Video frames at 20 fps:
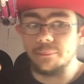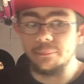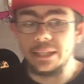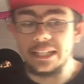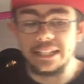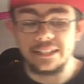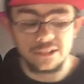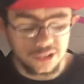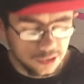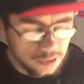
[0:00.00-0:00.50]

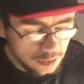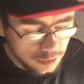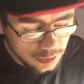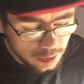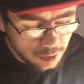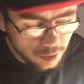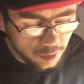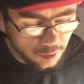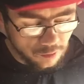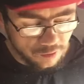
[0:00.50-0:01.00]
mix,
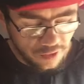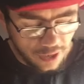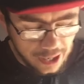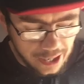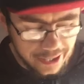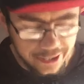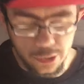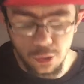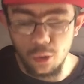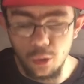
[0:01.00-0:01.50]

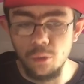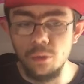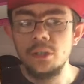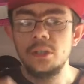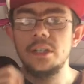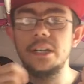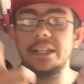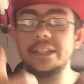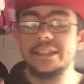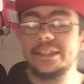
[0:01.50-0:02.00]
vinyl,
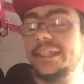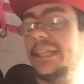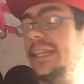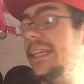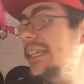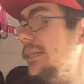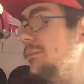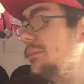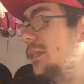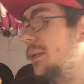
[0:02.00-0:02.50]
and
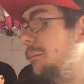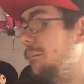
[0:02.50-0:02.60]
keep the